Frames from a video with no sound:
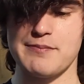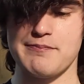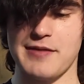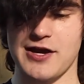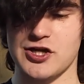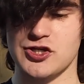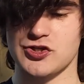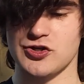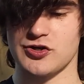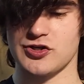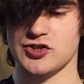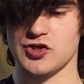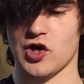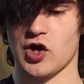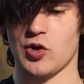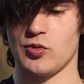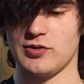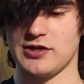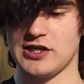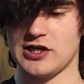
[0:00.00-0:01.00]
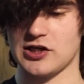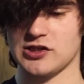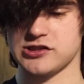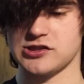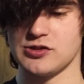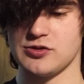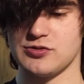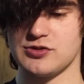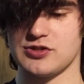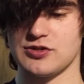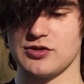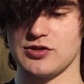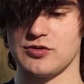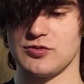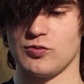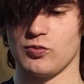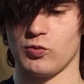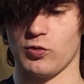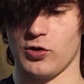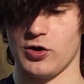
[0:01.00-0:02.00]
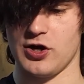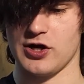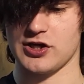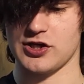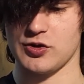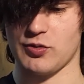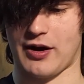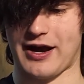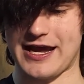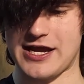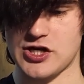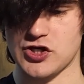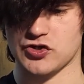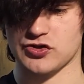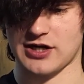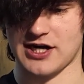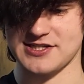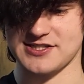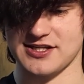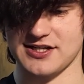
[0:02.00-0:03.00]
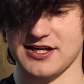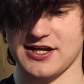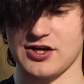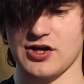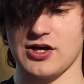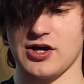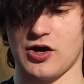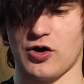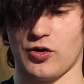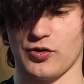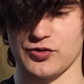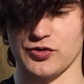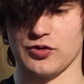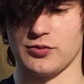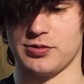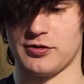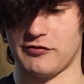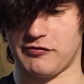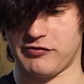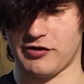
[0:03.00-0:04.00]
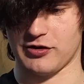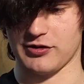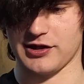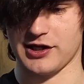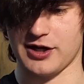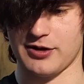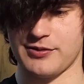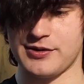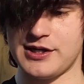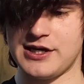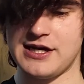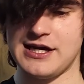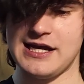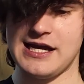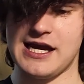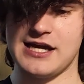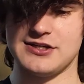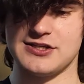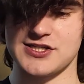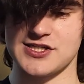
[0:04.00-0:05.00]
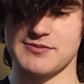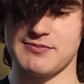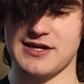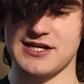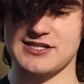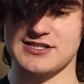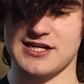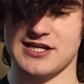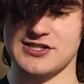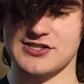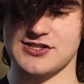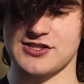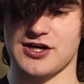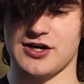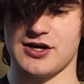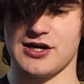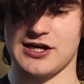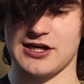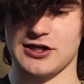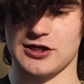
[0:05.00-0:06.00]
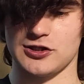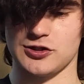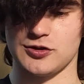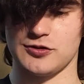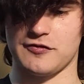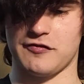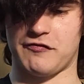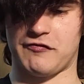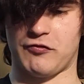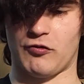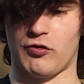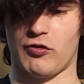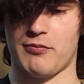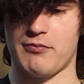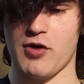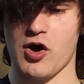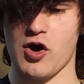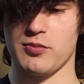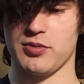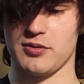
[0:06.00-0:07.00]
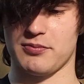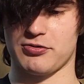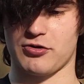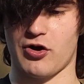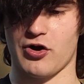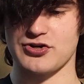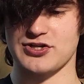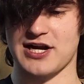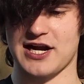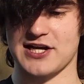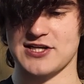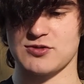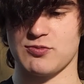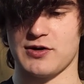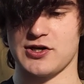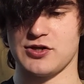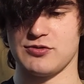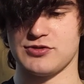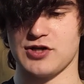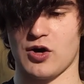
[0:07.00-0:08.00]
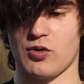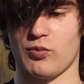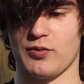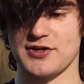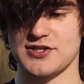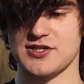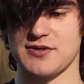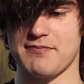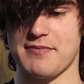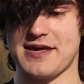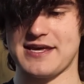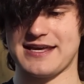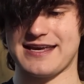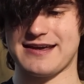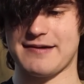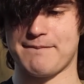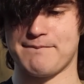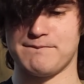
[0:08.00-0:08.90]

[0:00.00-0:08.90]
Make sure to only include work you are interested in on your portfolio. It doesn't make sense to include 4 mobile projects when you don't want to make